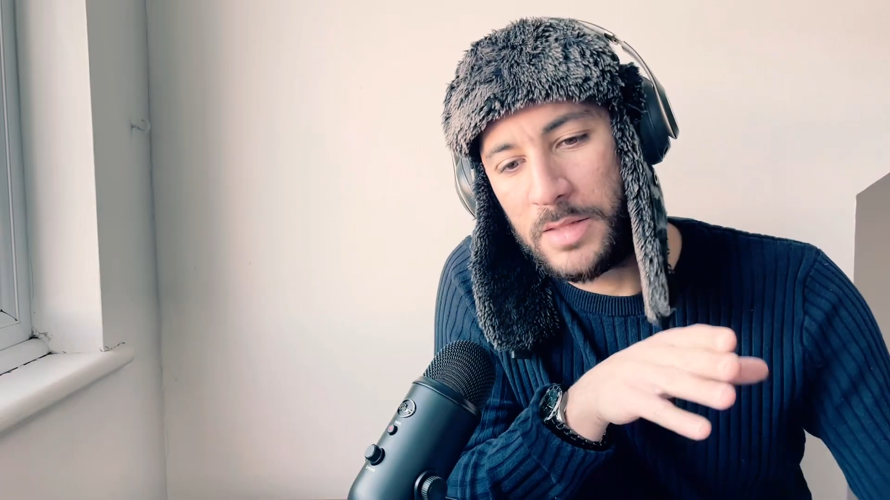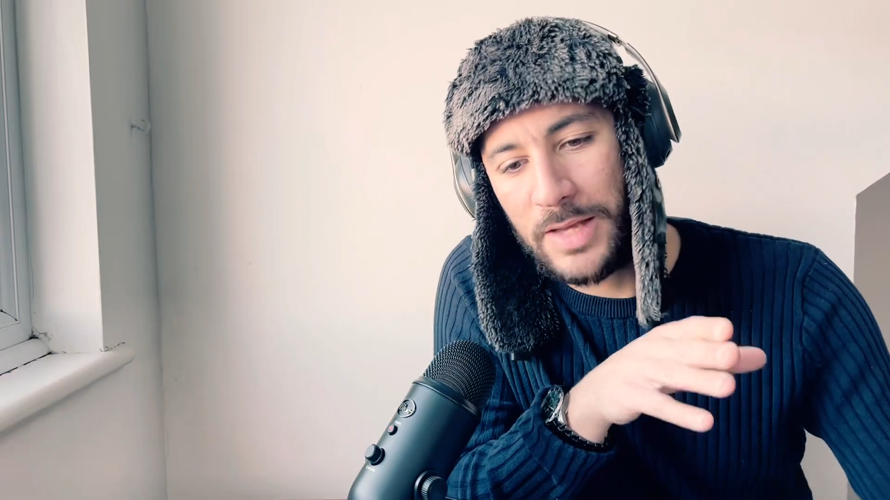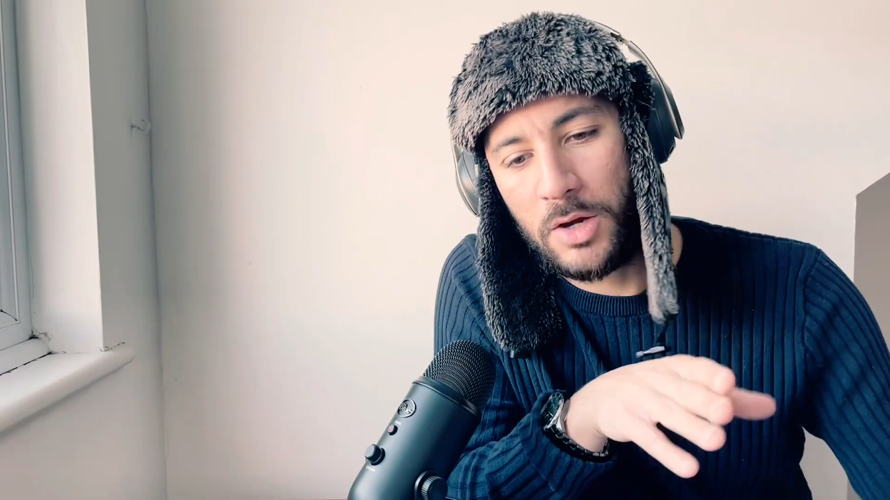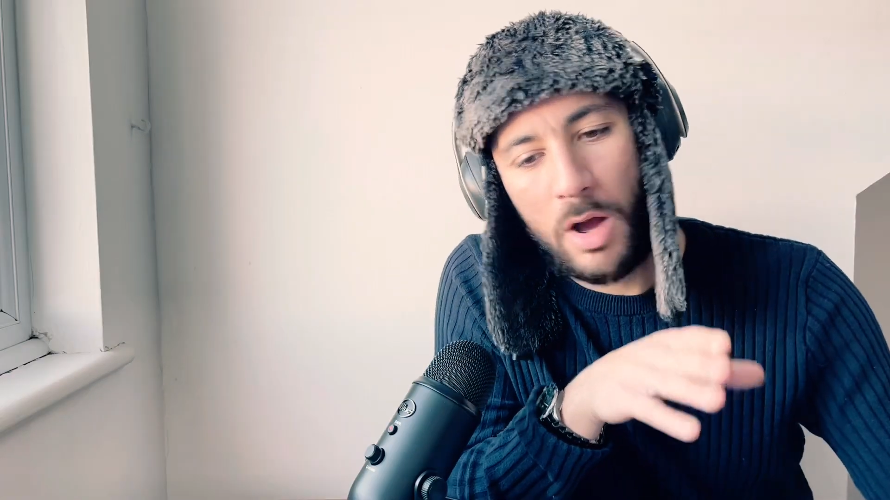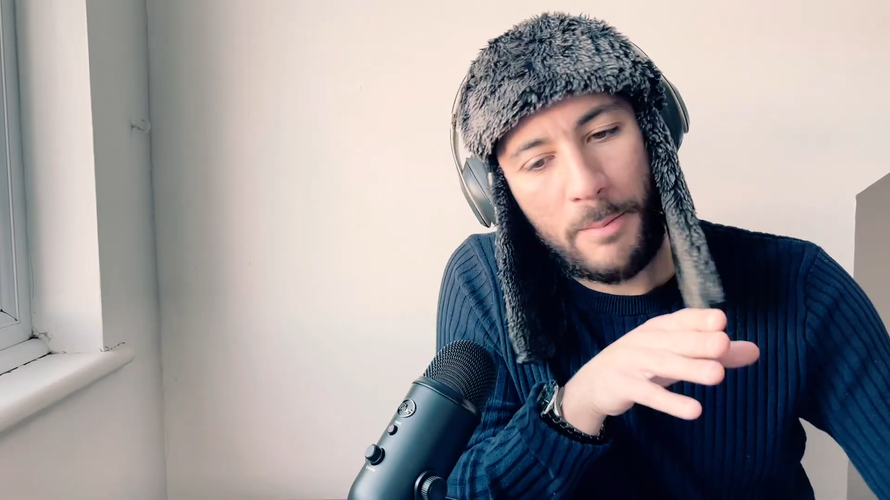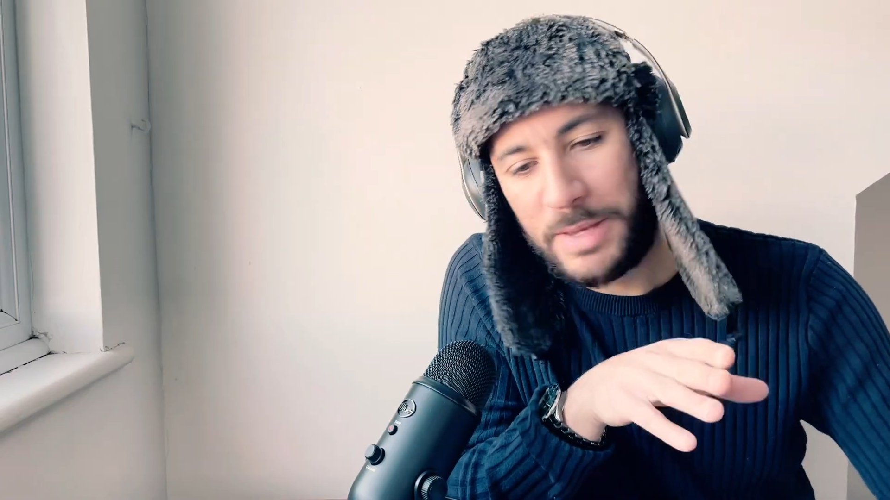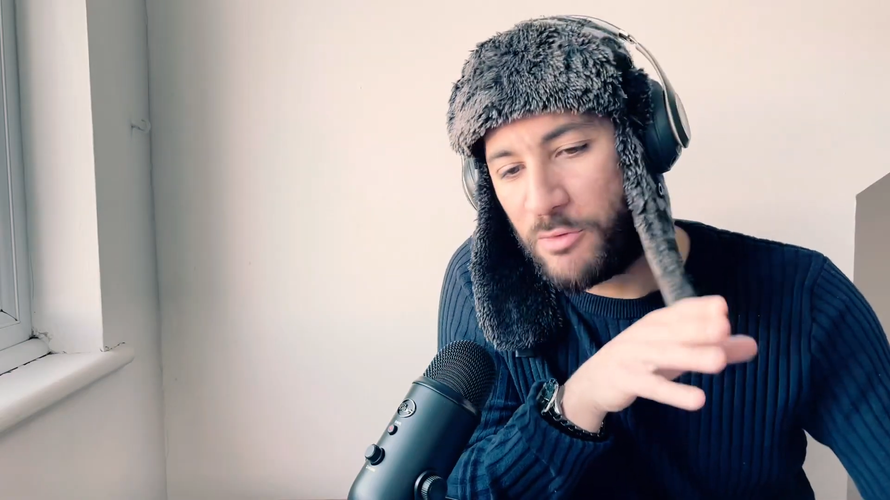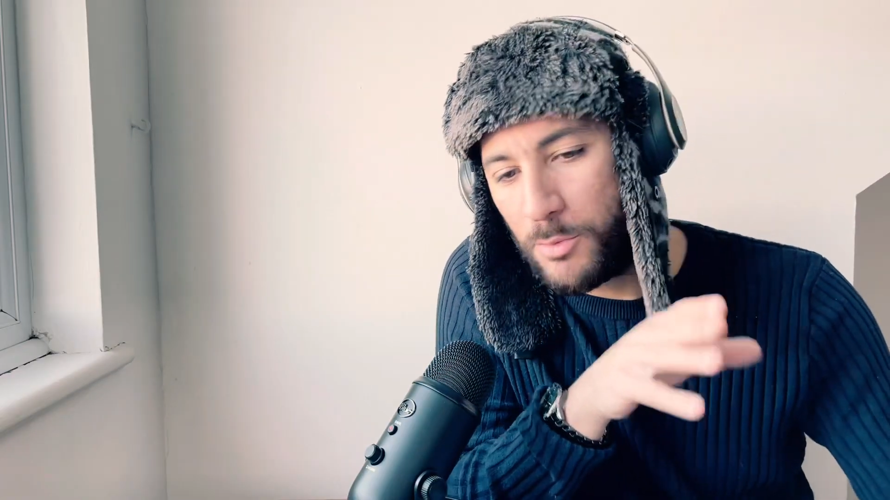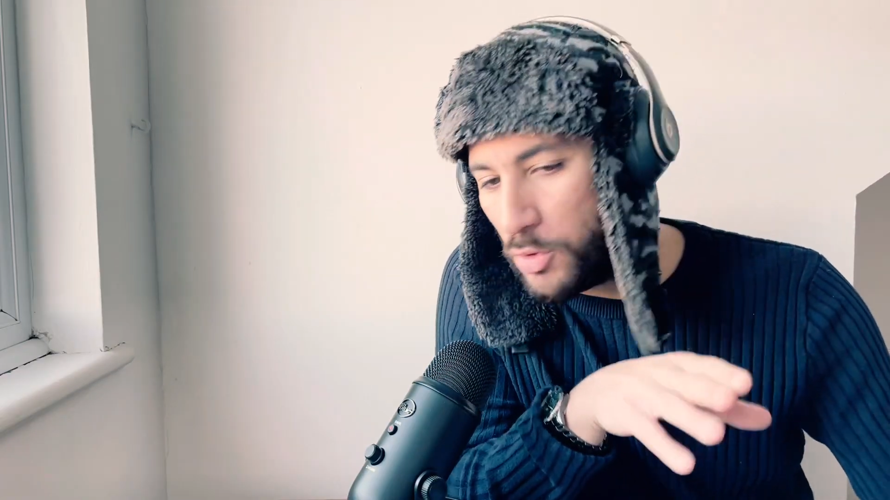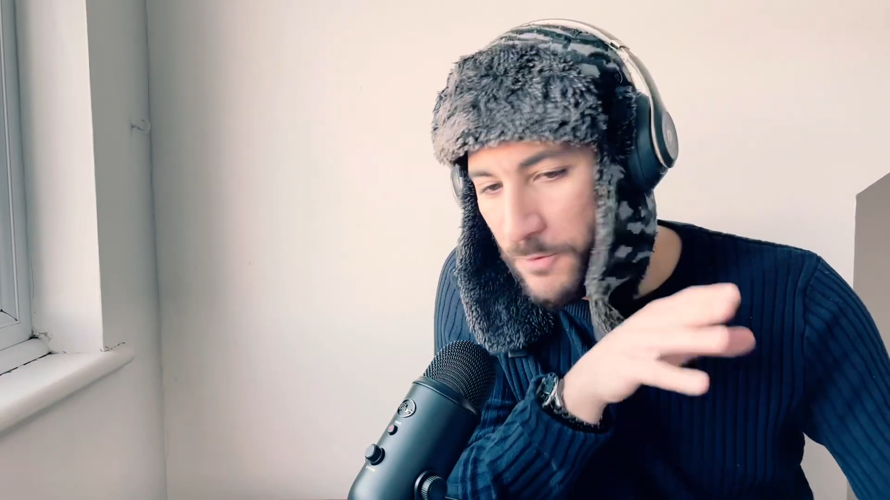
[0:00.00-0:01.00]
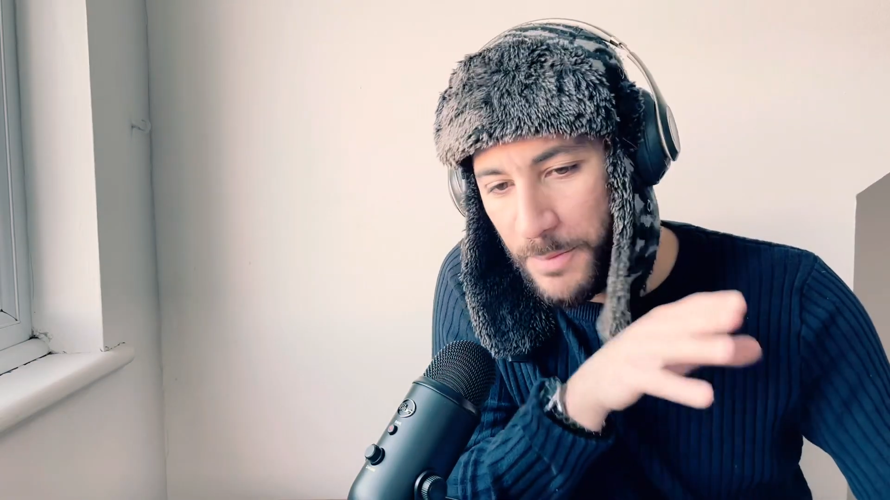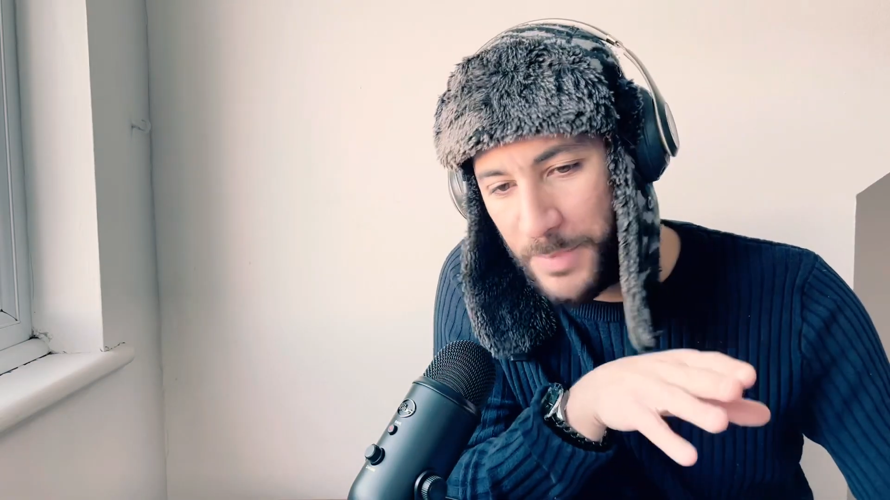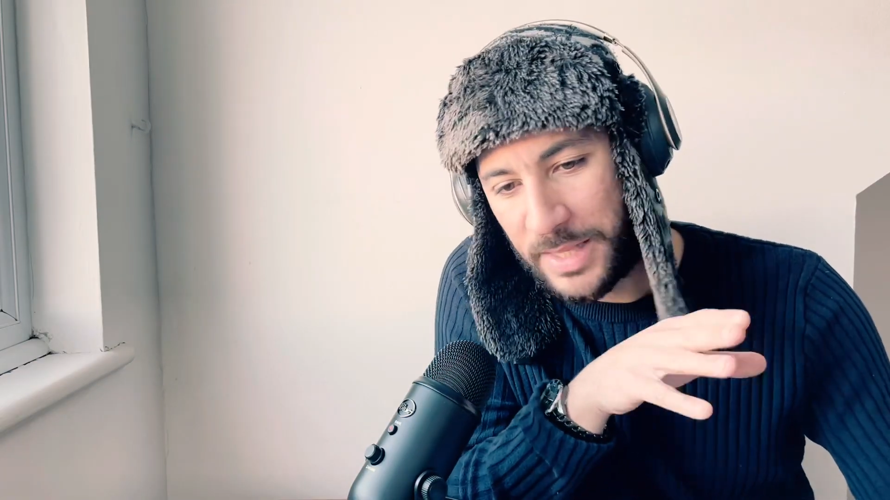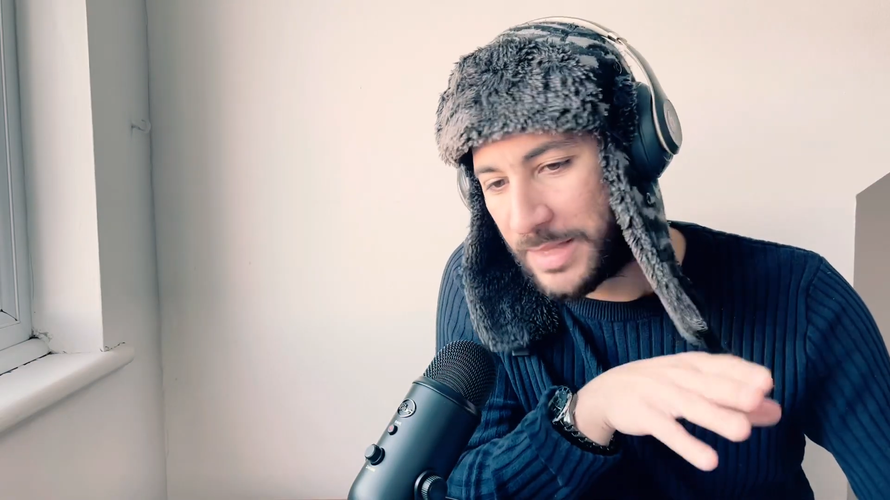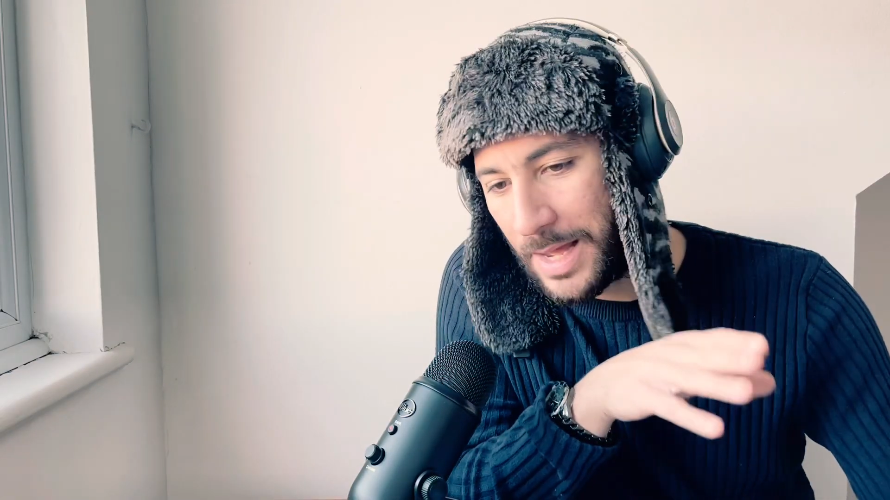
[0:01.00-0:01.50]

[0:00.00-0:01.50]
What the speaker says: They can't be removing bits